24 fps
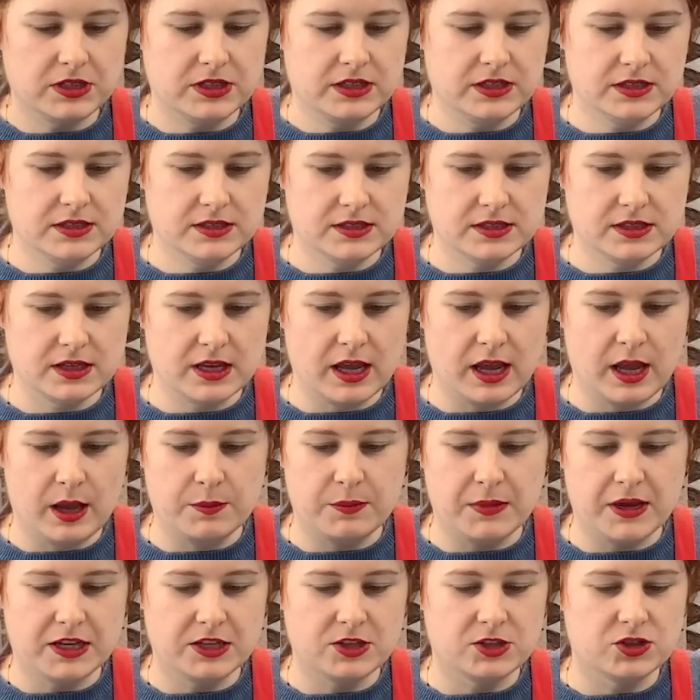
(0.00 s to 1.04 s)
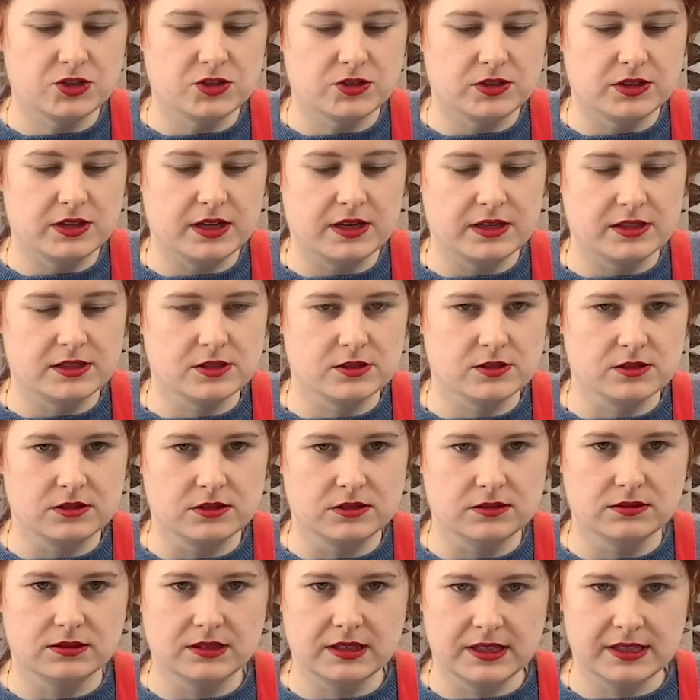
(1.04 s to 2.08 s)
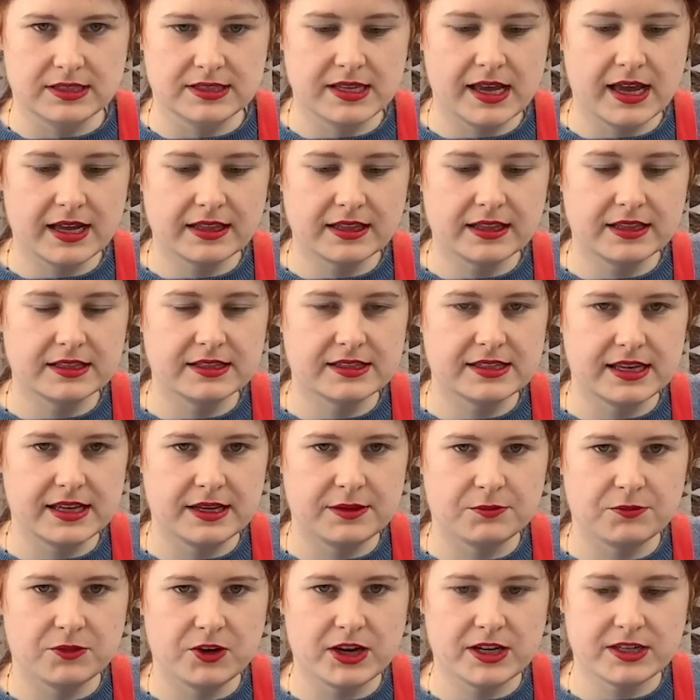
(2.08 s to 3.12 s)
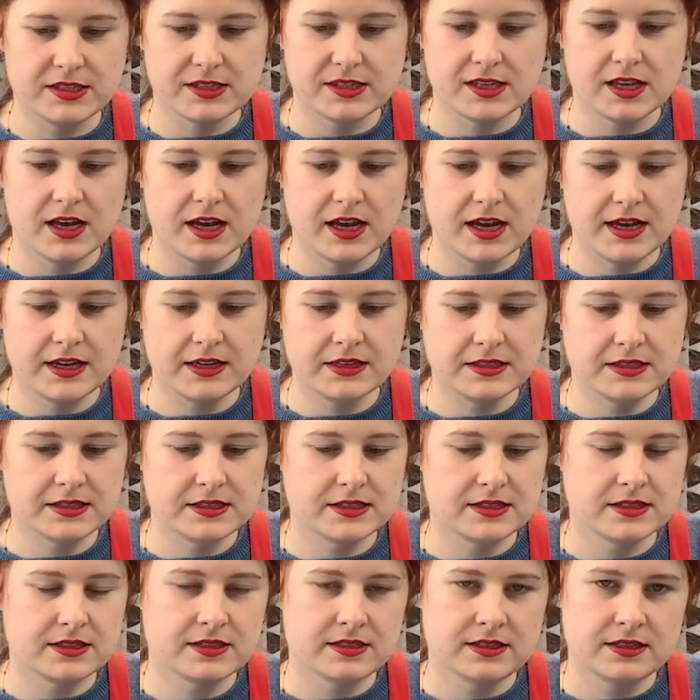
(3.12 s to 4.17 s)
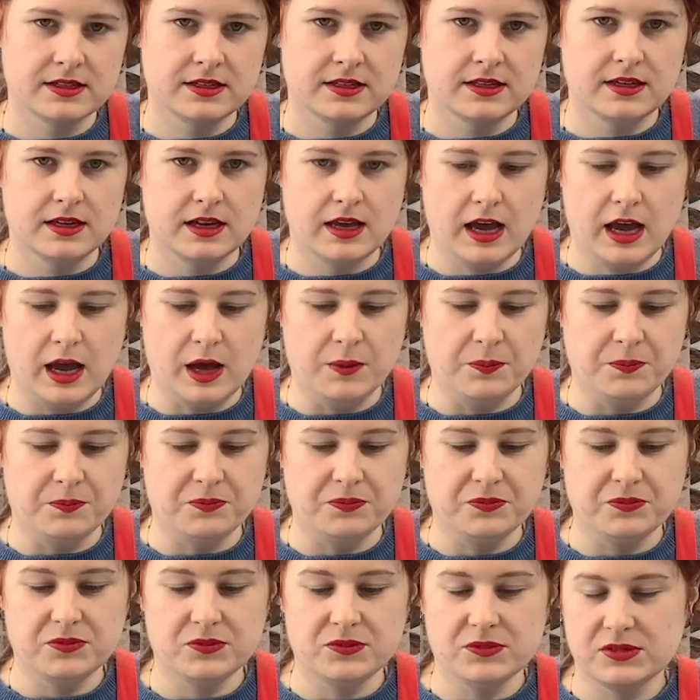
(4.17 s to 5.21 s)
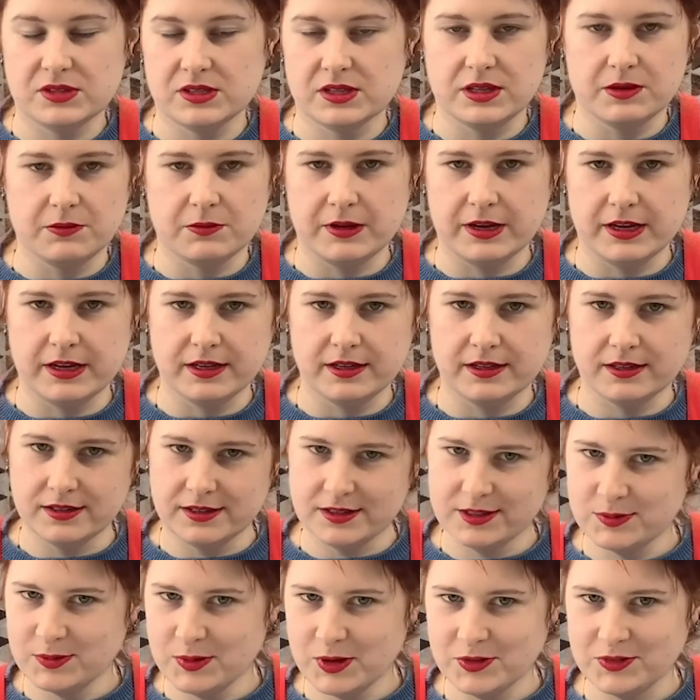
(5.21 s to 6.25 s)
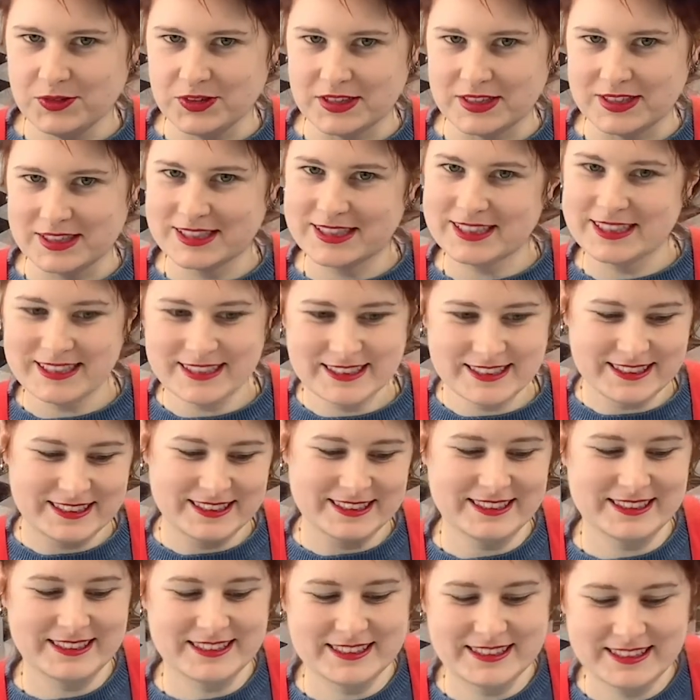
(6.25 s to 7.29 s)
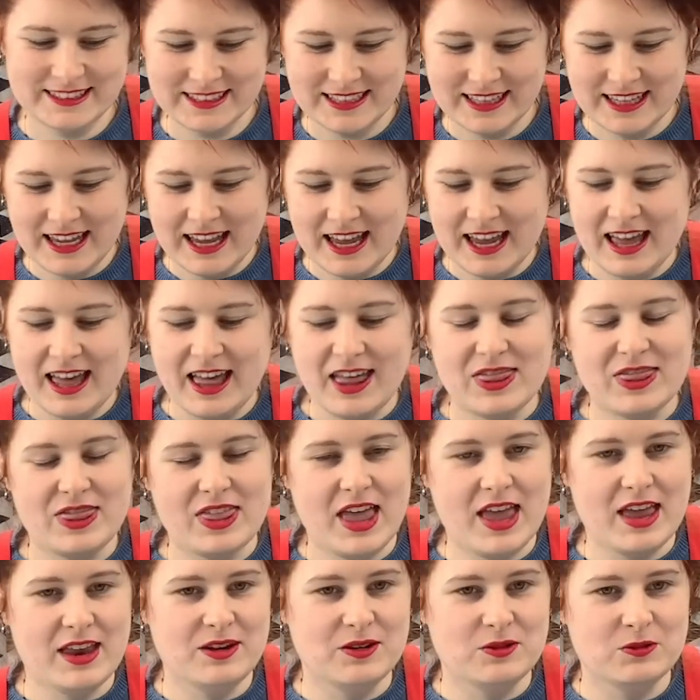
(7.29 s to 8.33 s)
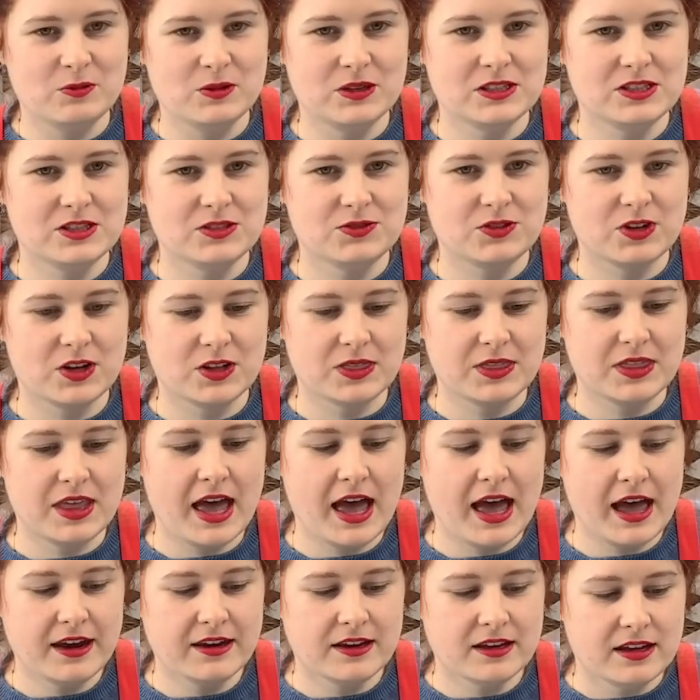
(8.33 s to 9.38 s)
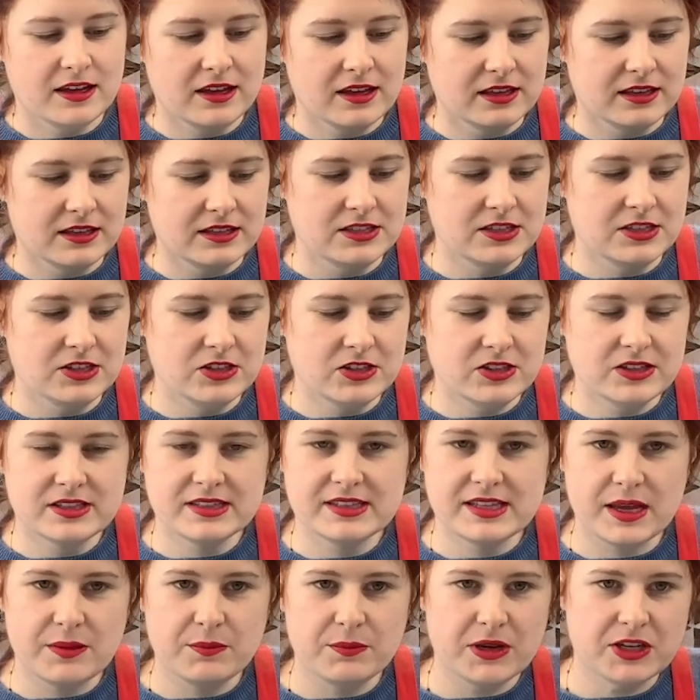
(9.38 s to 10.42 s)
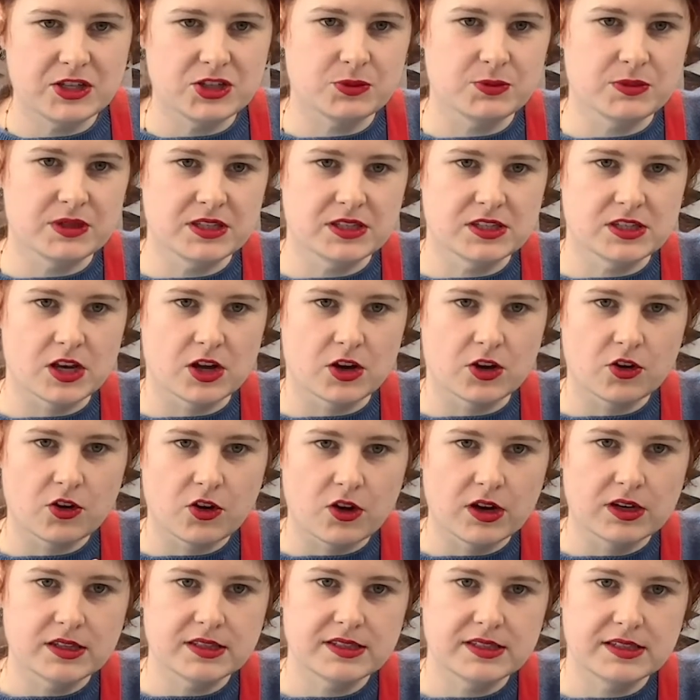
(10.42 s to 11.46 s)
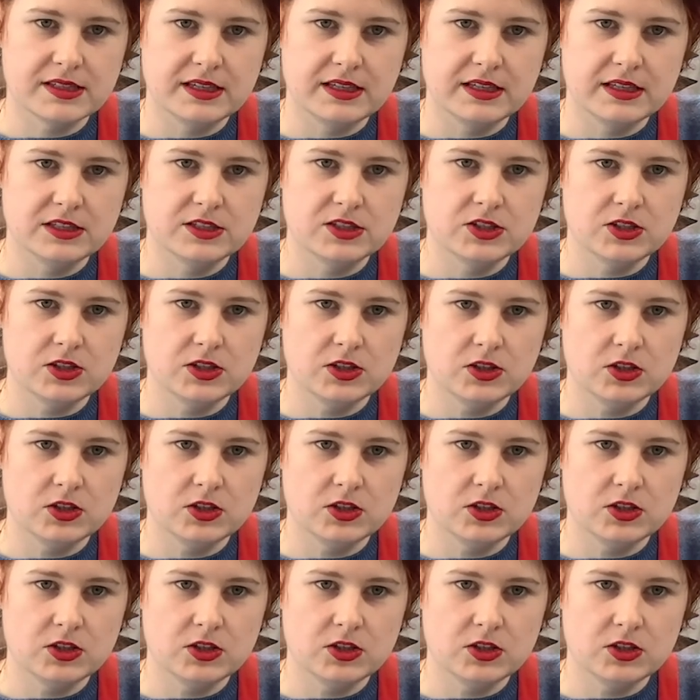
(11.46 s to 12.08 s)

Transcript: it and making sure that it's all exactly the same right size, so that way it's perfect. Then once you've got that, continue the same measurements across into